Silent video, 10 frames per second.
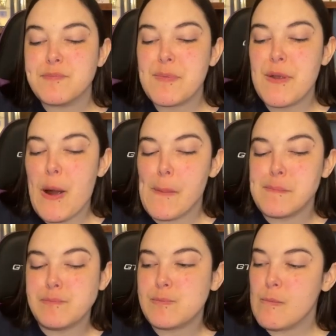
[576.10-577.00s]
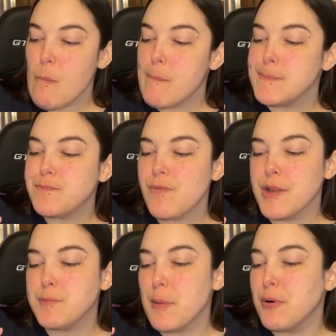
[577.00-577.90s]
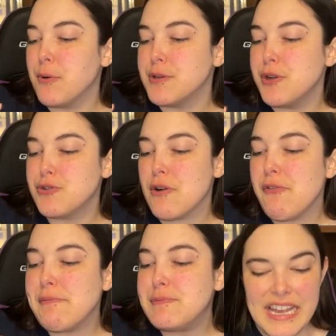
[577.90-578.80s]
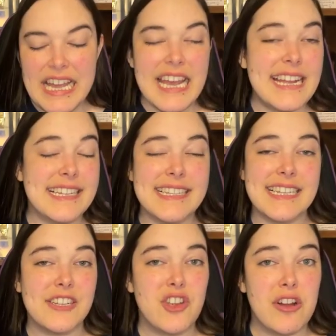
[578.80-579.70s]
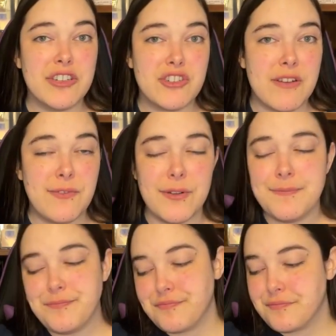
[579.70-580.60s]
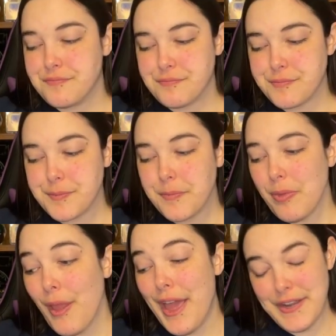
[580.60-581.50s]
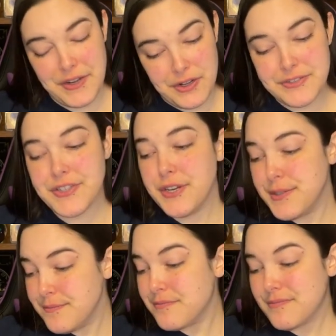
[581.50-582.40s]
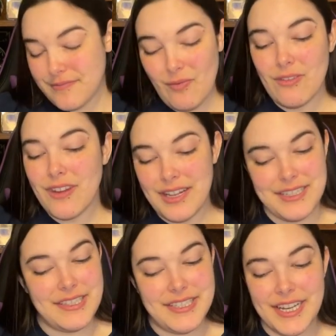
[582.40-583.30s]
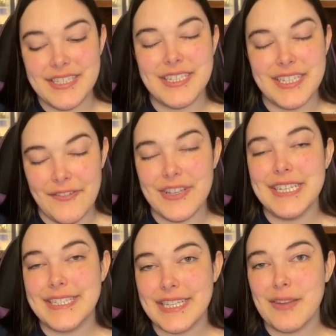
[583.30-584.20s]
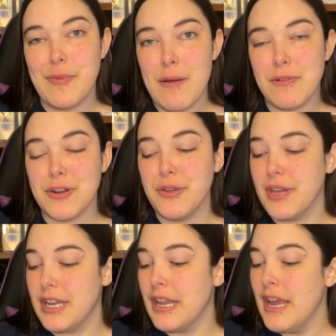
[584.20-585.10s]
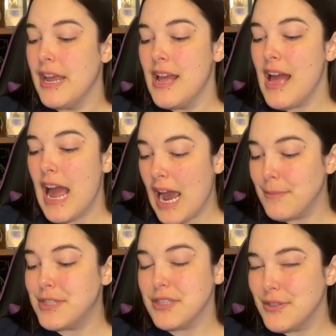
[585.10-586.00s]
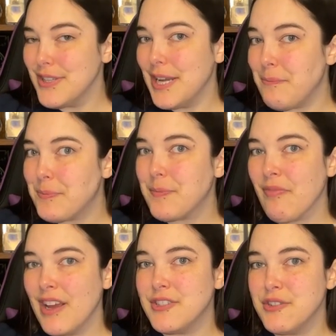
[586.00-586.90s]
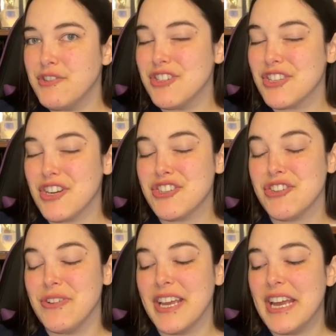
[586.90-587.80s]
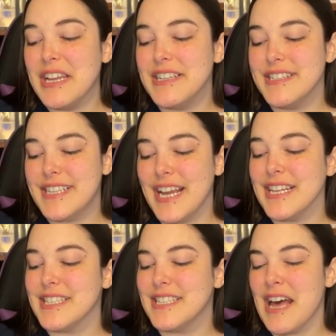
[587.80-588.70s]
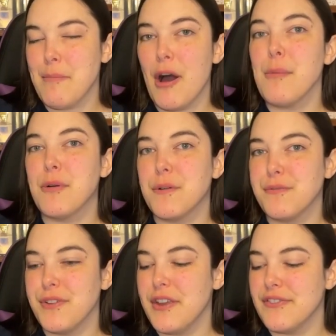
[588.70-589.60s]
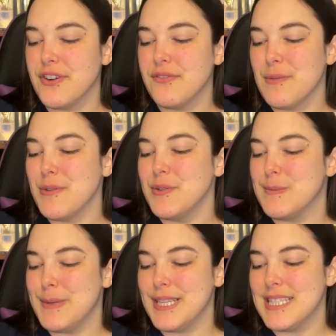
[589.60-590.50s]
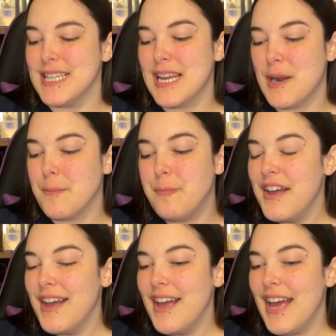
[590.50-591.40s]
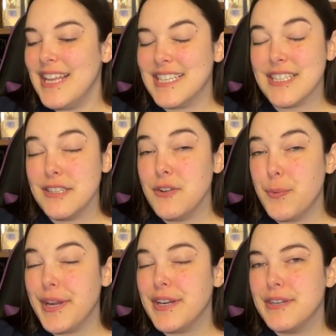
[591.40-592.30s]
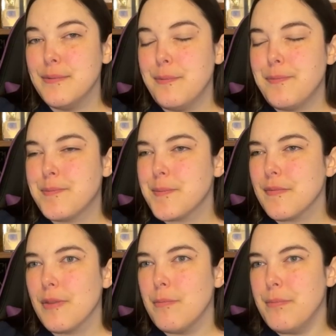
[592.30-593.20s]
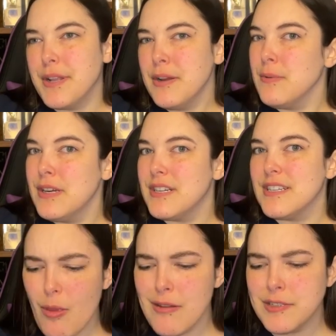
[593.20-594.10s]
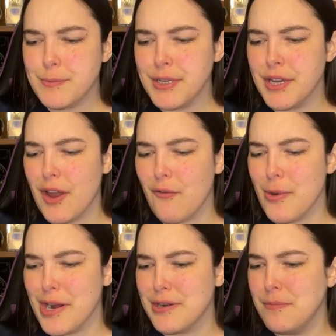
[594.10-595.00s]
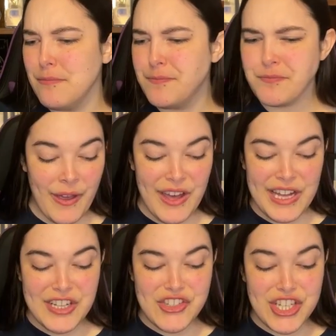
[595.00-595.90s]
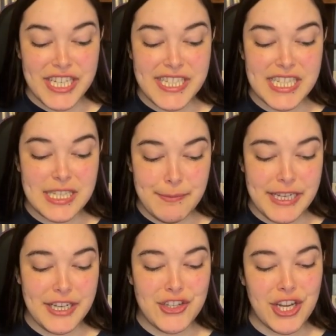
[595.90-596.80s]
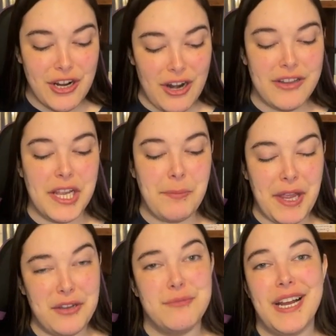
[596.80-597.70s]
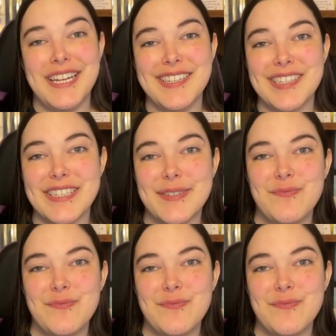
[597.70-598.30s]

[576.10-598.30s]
Yep. That's popcorn and a truffle. It tastes like a chocolate truffle. And it also does definitely taste like popcorn. You can absolutely, as soon as you start chewing it, taste that popcorn flavor from those bits in there. And it's a little weird, but it works. Speaking of weird, cheesy spinach and garlic bagel bites.